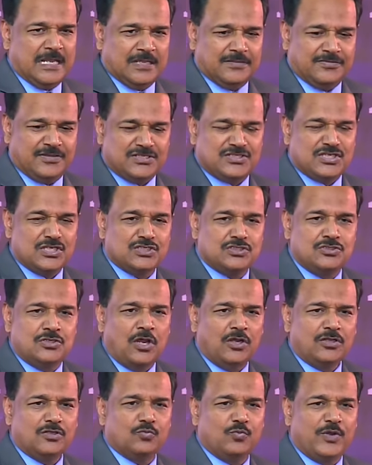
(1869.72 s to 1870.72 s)
This is
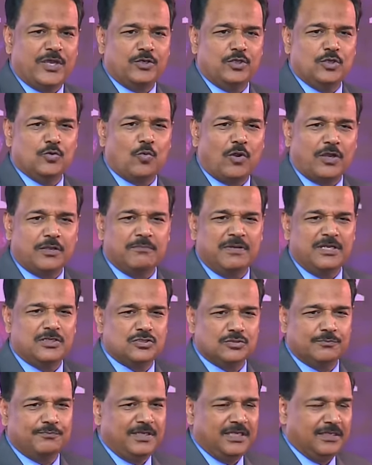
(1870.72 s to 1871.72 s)
not where you want me
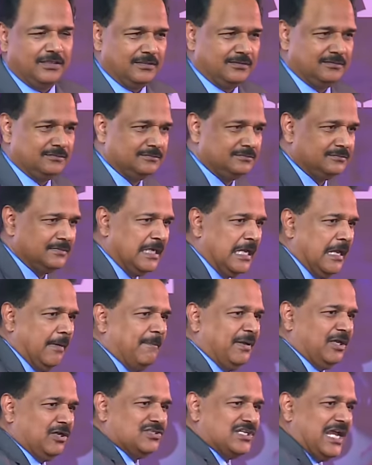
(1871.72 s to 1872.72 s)
to be,
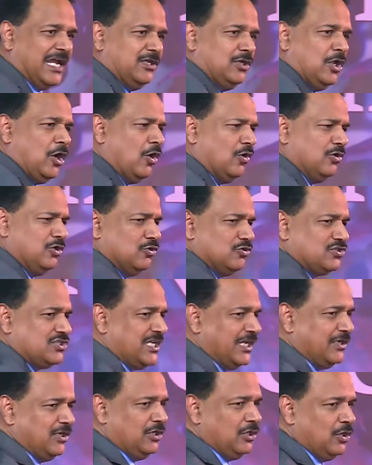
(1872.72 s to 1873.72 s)
because I know you
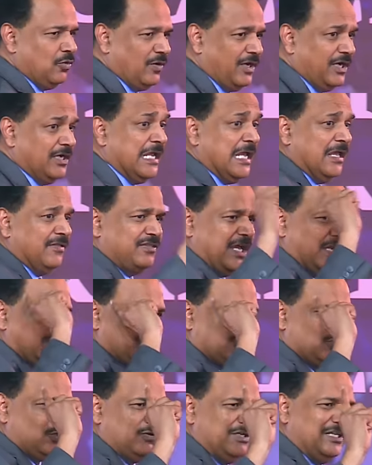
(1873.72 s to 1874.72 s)
said in your word
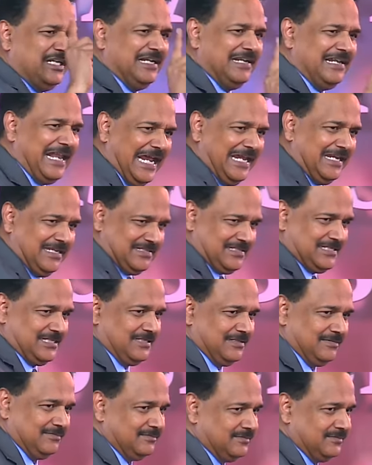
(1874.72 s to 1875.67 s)
that you delight.